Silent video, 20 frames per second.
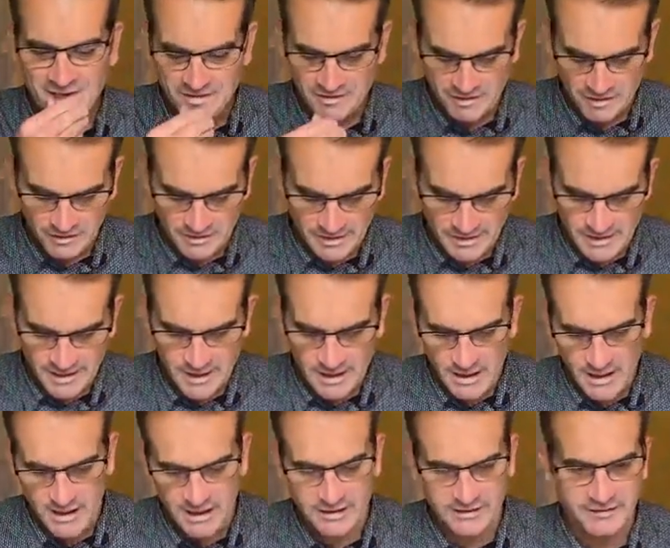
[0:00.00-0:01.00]
So he
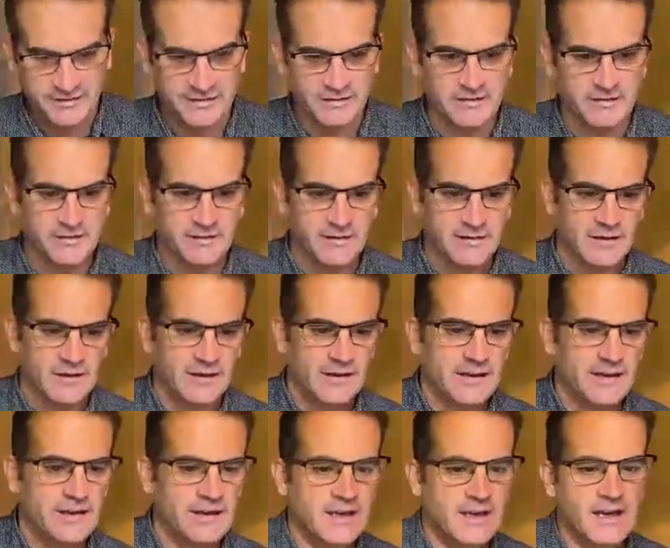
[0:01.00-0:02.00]
asks,
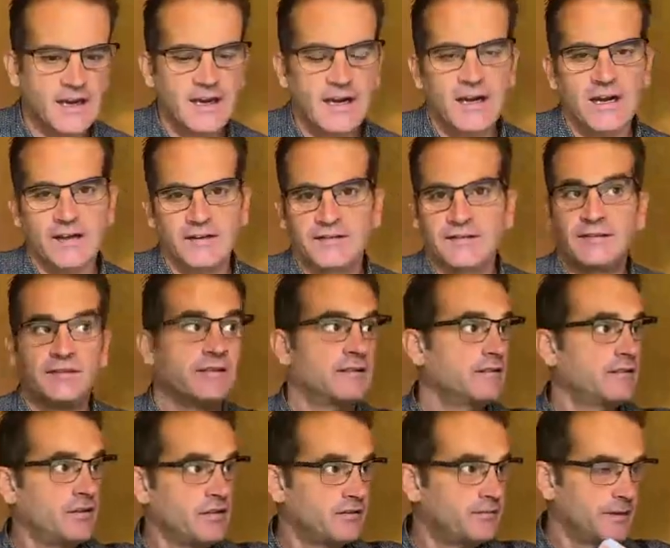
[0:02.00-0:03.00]
he asks,
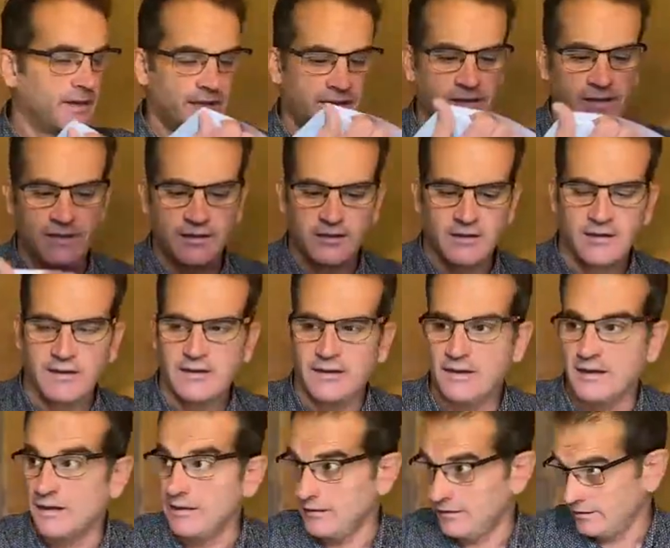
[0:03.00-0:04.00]
excuse me,
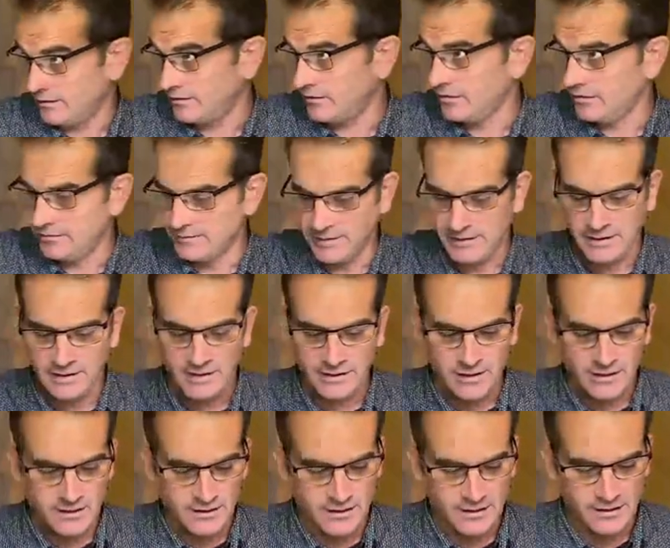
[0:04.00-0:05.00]
he, excuse me,
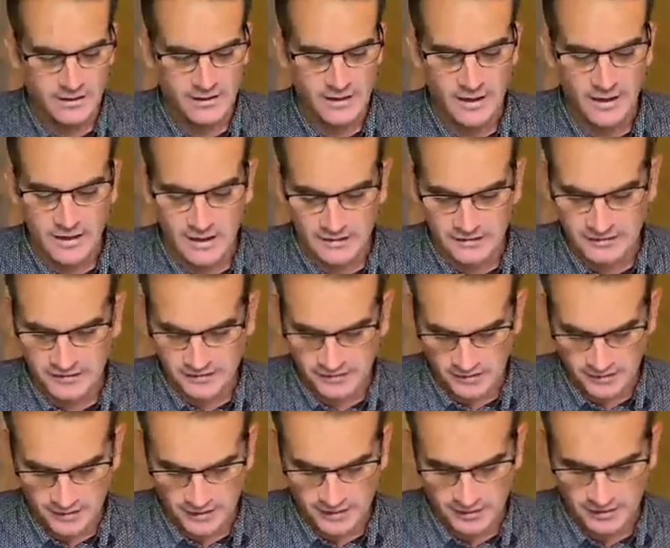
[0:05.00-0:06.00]
he asks
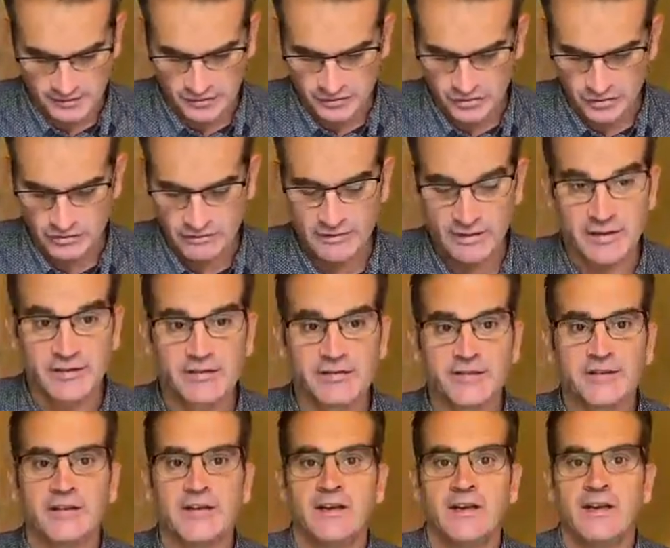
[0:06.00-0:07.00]
a, a
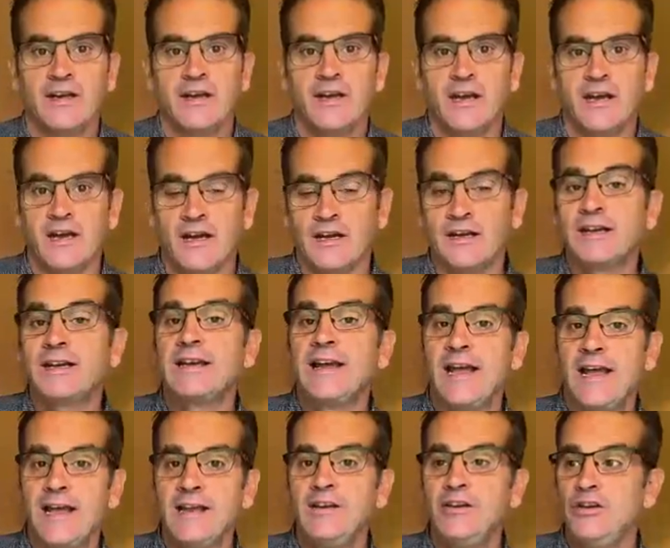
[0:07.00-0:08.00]
tourist uh,
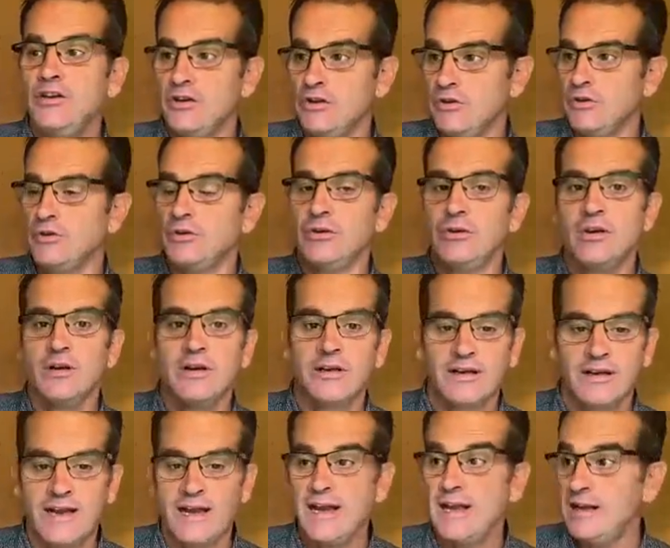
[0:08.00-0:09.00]
can you
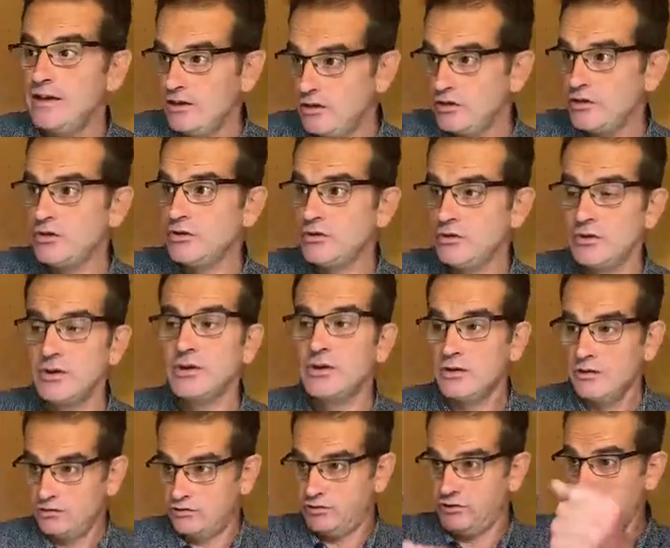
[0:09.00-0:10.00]
can you
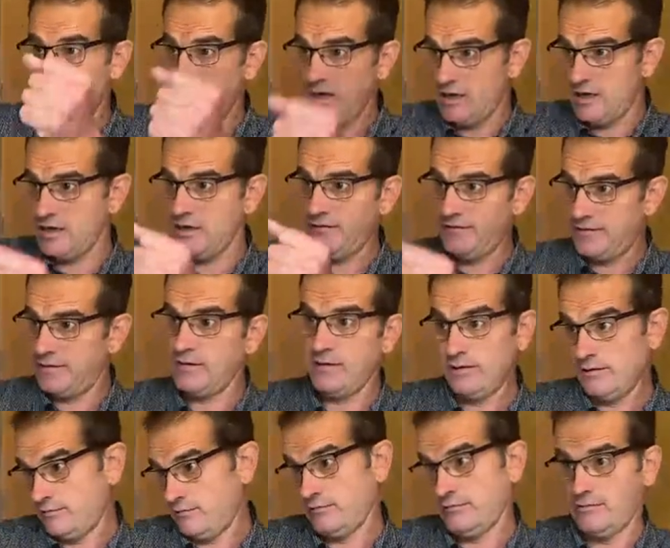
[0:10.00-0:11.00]
drive
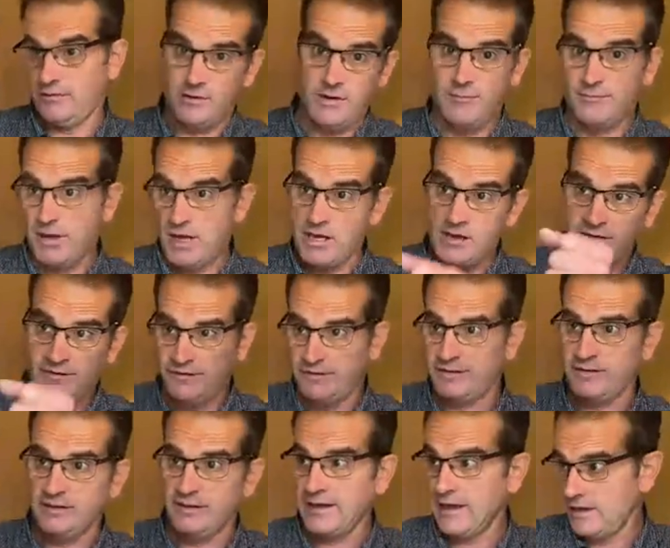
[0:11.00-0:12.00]
a, a,
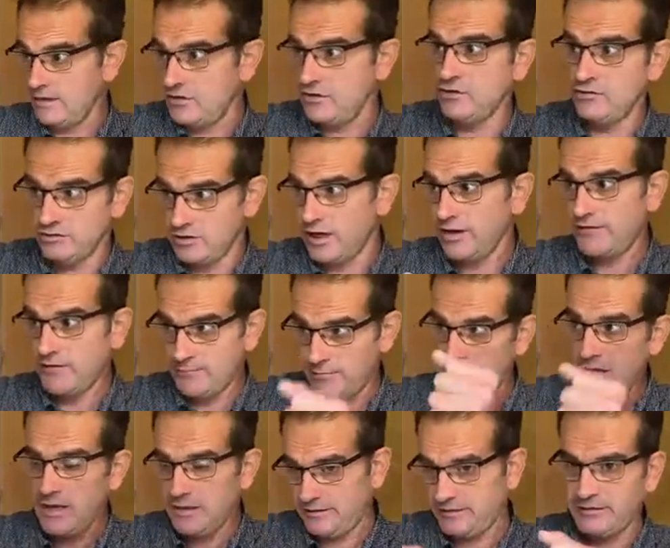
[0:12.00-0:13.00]
bus? Can you drive a
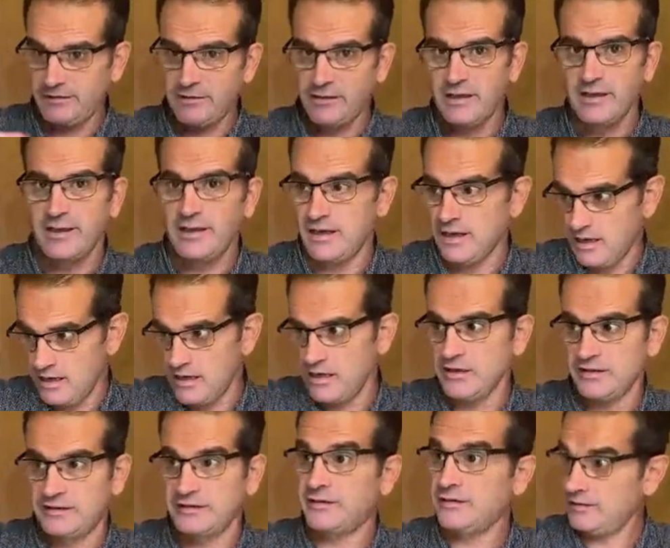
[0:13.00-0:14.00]
bus? He
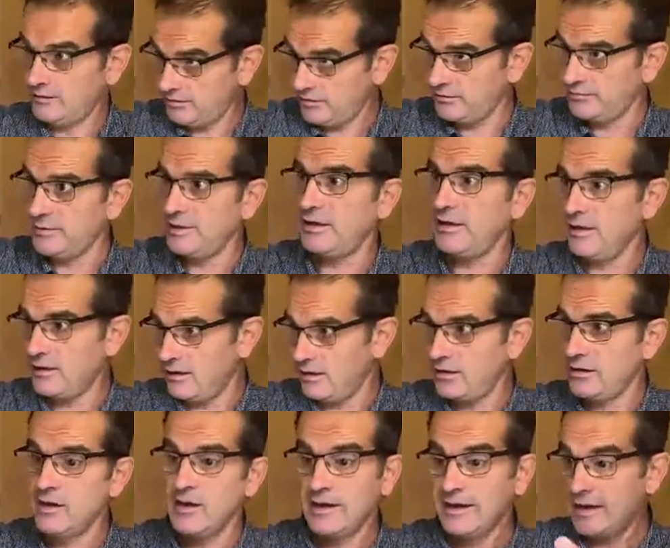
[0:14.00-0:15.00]
asks, excuse me,
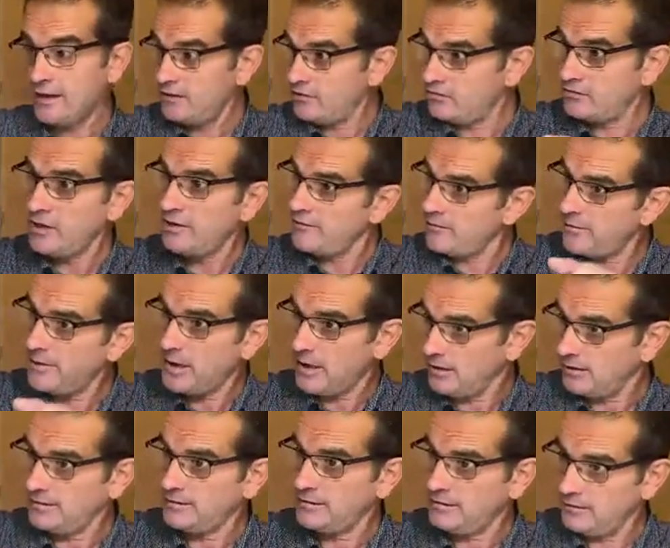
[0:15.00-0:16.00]
uh, can you drive a
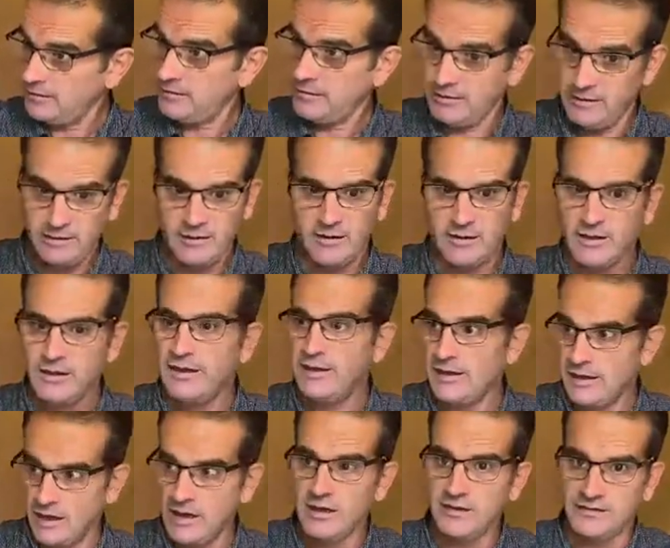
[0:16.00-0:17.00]
bus? He,
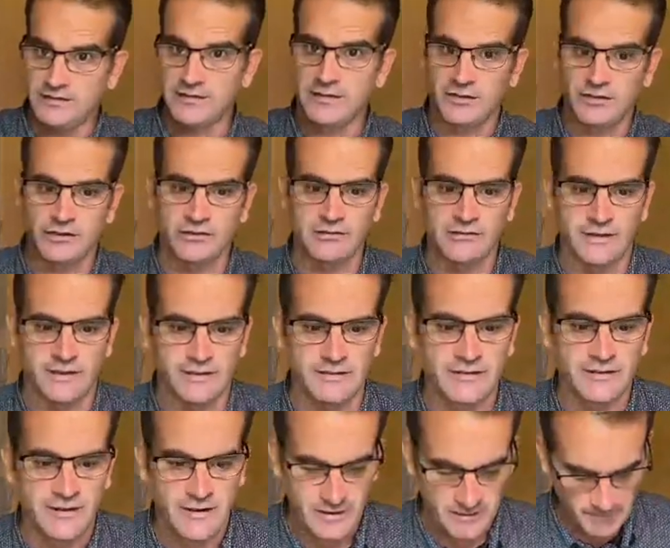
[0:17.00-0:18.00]
he asks the
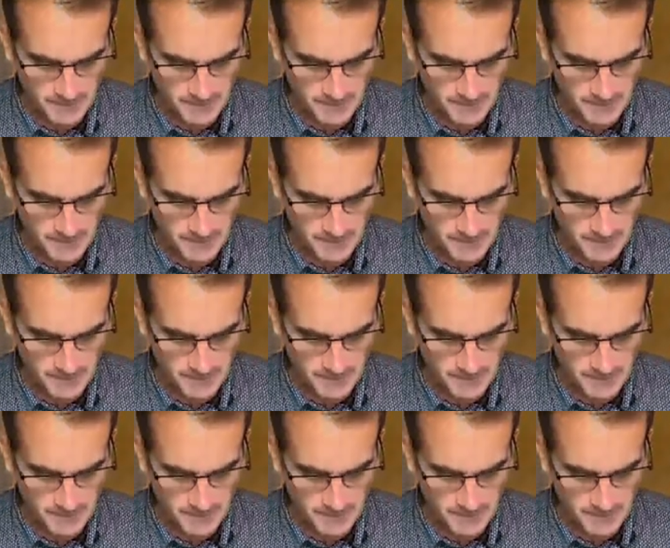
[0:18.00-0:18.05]
tourist,